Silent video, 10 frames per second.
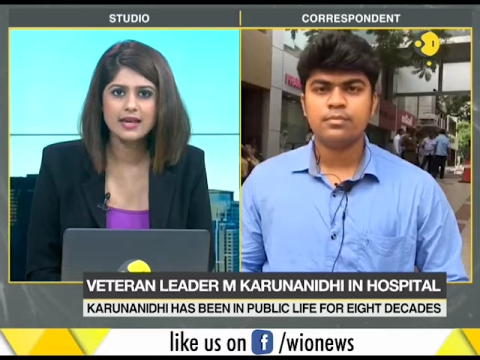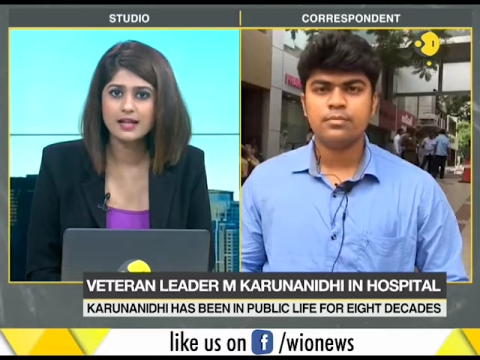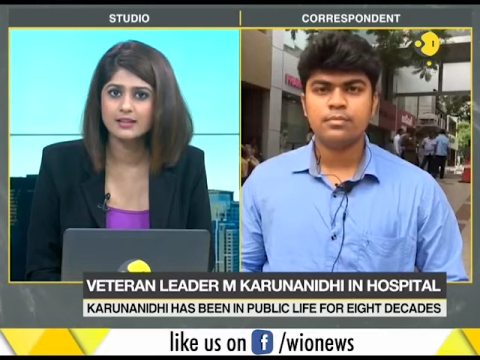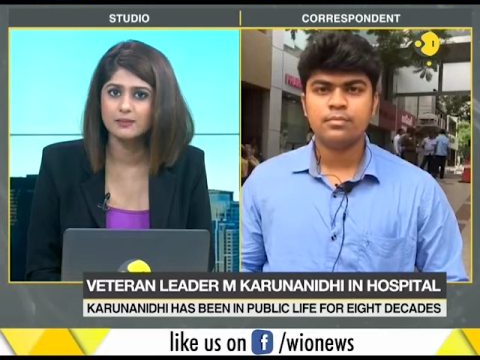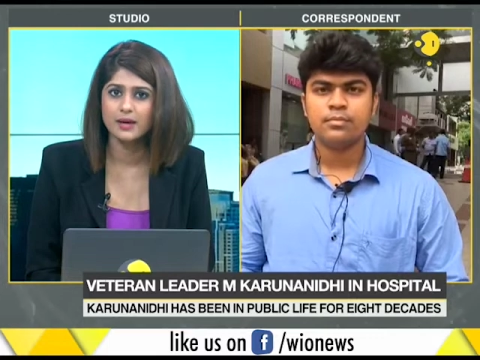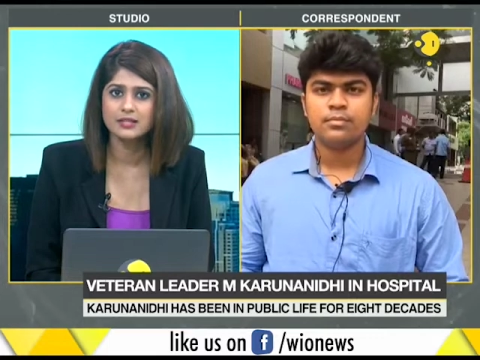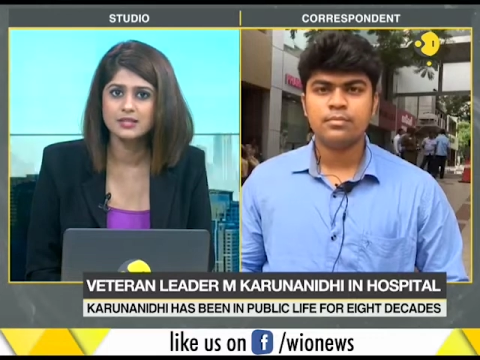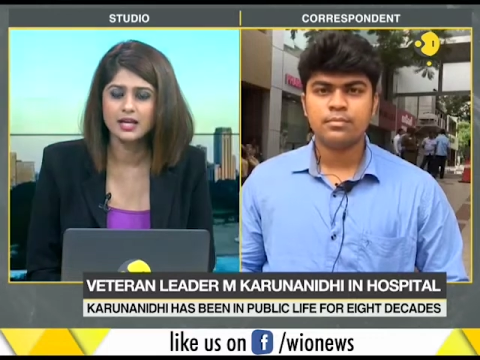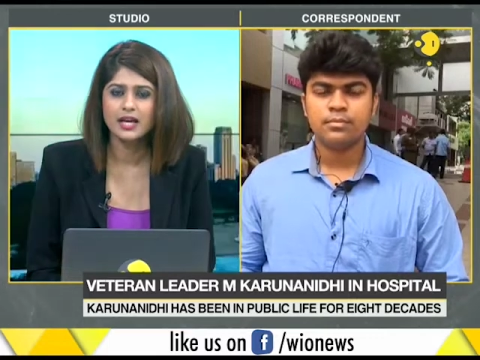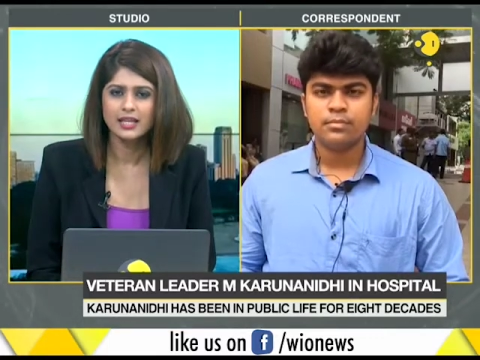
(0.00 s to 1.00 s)
Speaker 1: health,
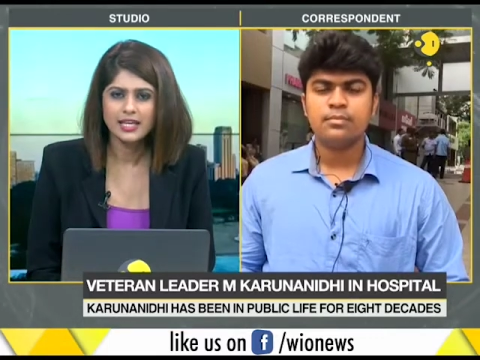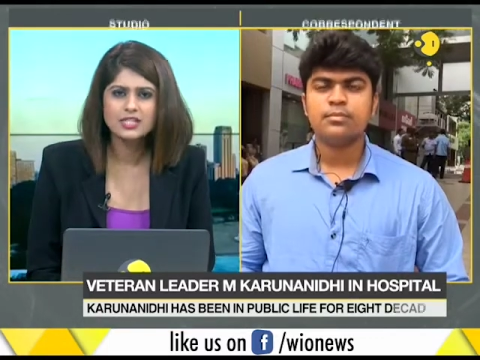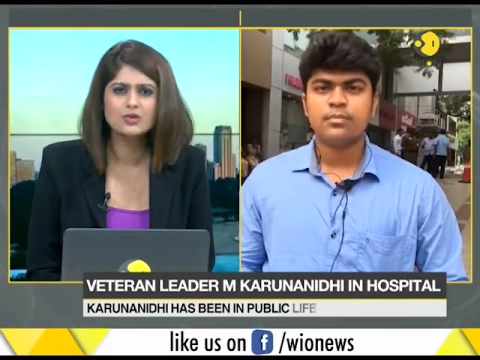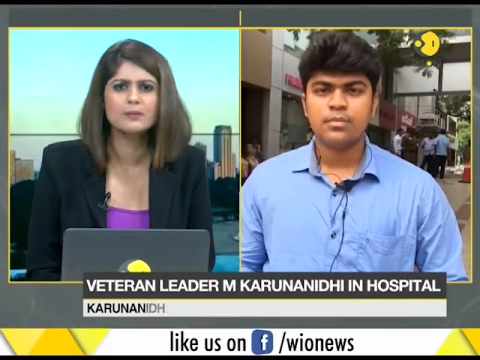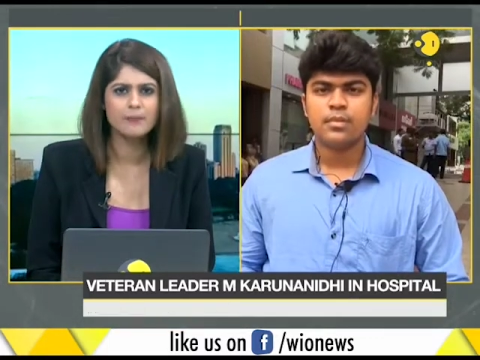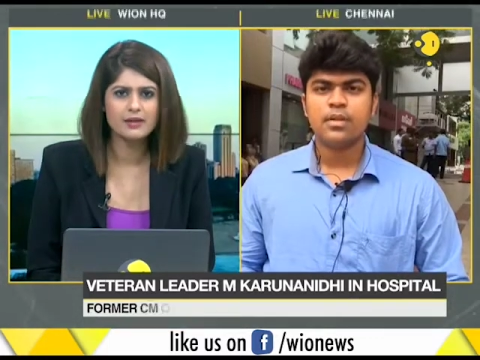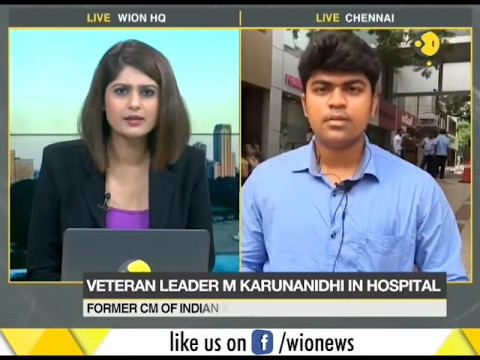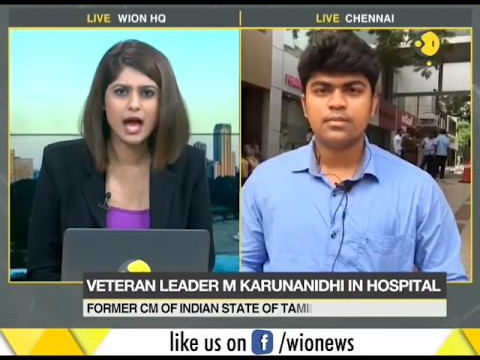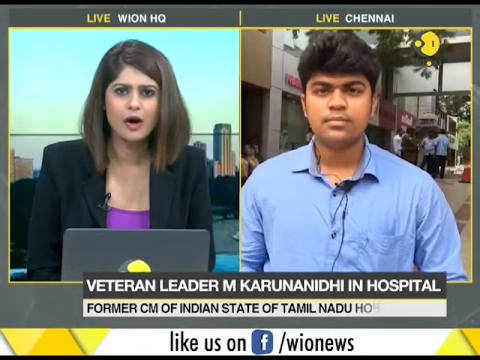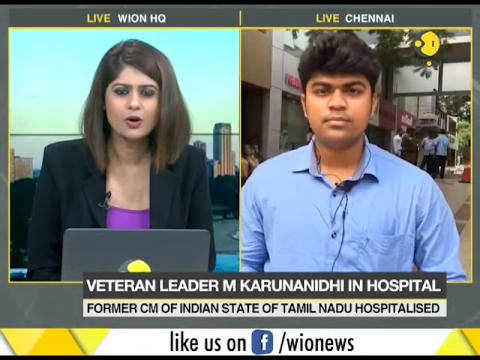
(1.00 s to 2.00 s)
but uh, he's doing
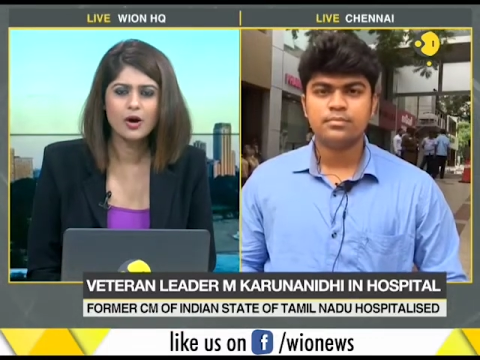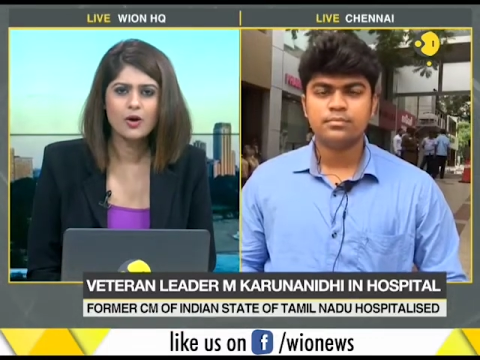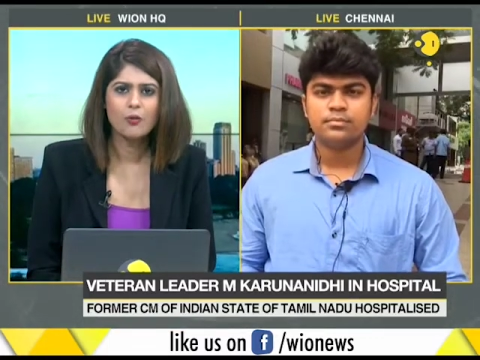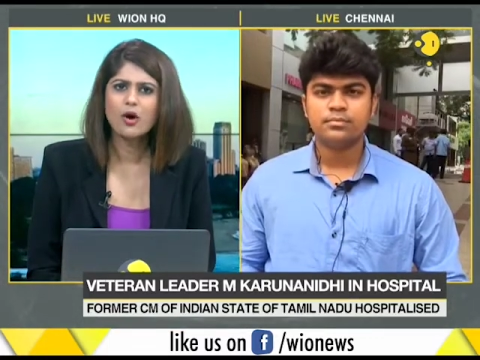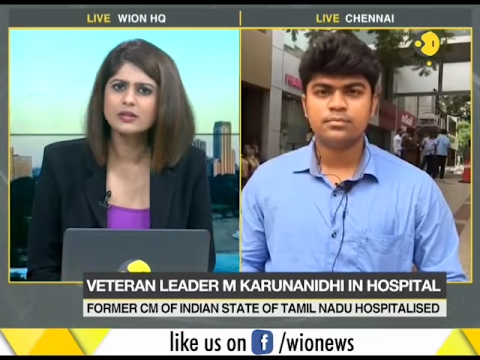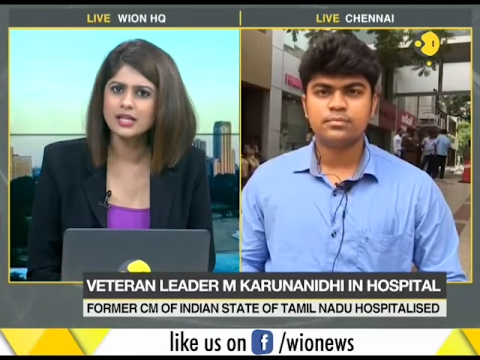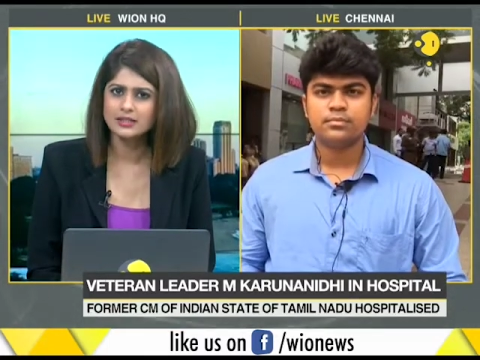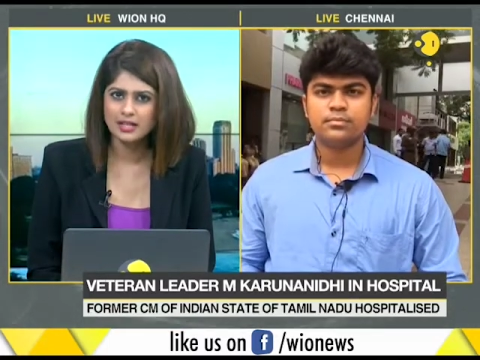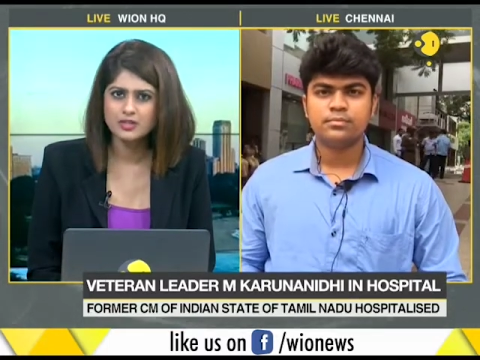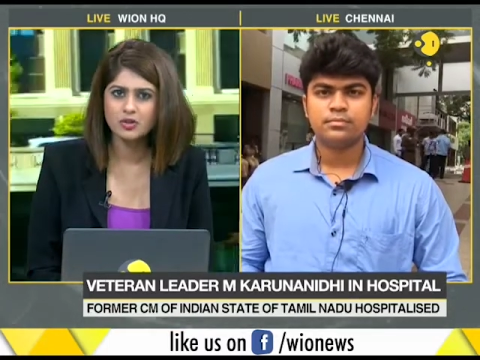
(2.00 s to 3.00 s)
better now. What
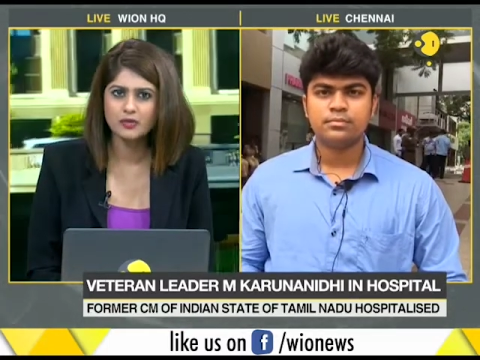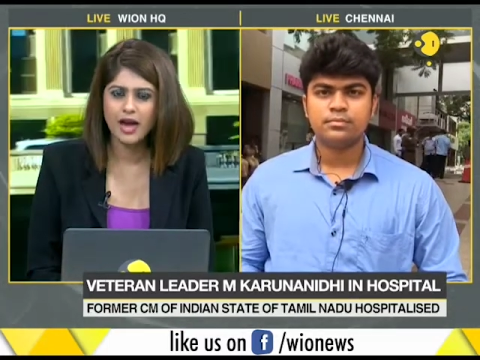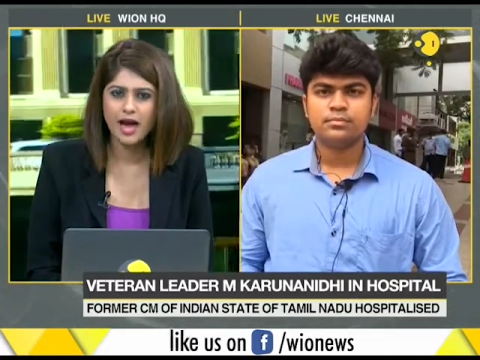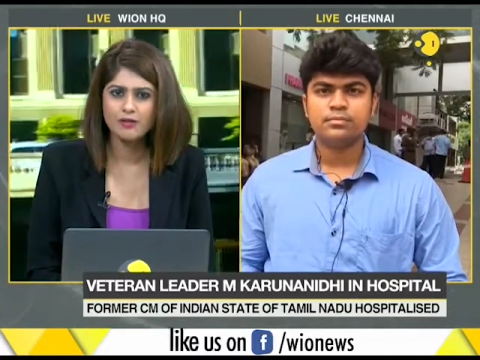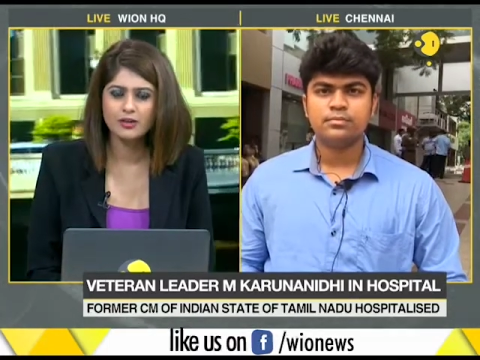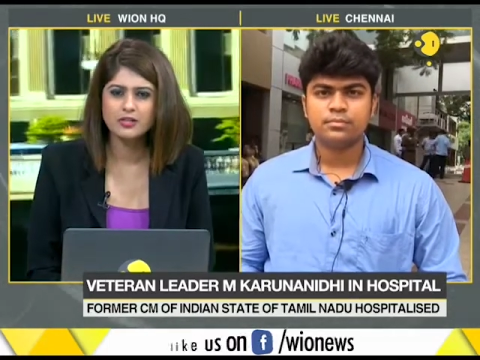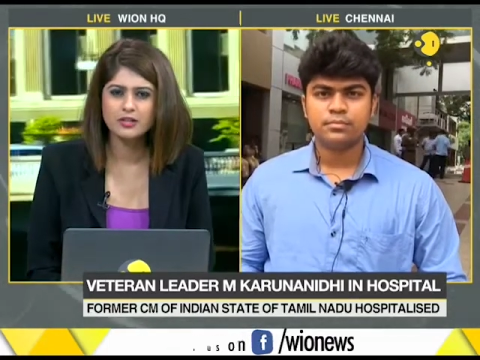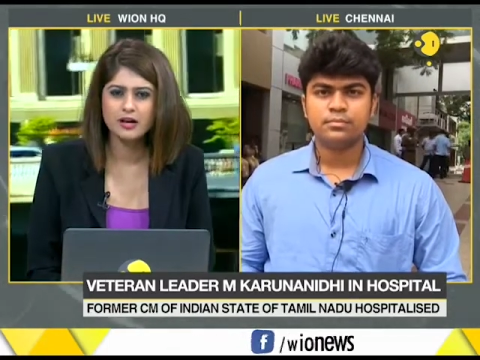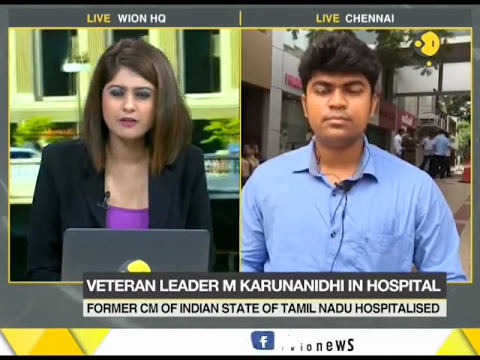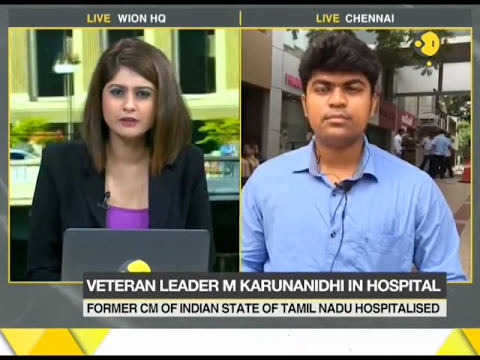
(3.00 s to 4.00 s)
details do we have on
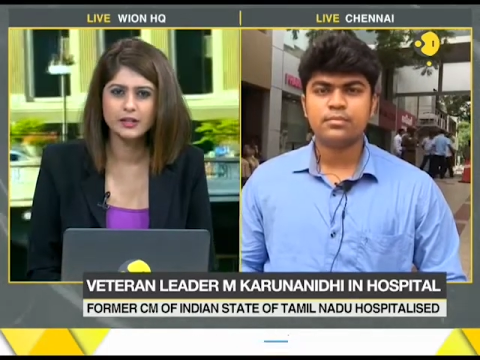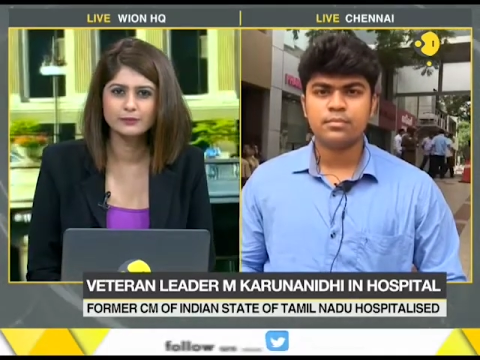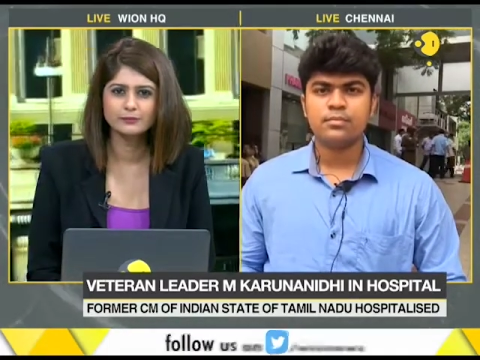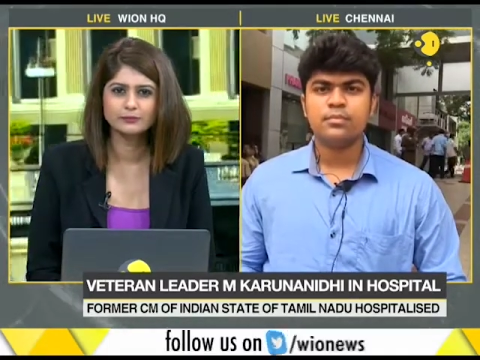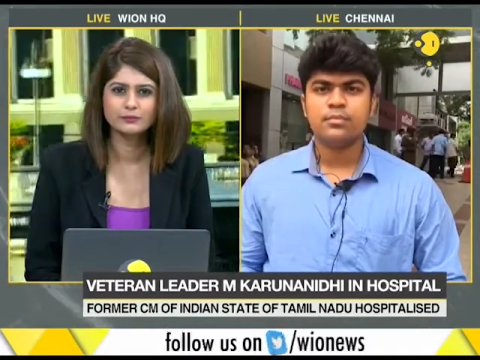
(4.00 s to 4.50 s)
his recovery?